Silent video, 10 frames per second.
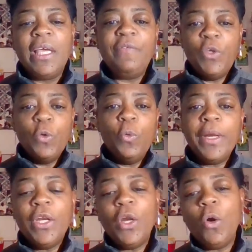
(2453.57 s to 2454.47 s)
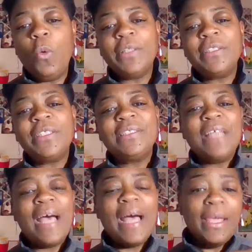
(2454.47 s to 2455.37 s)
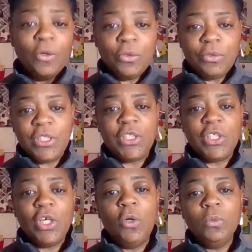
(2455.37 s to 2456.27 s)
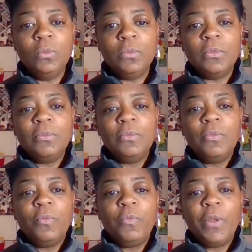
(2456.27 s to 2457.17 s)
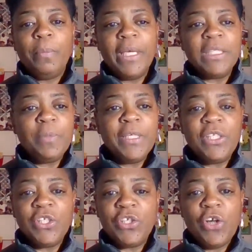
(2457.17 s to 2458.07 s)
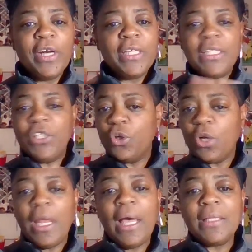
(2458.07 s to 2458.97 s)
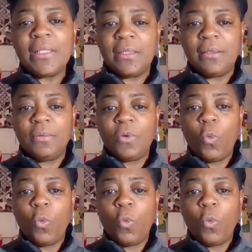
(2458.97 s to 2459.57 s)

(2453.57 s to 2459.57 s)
If you want to know what style to sew, the best place to start is in your closet.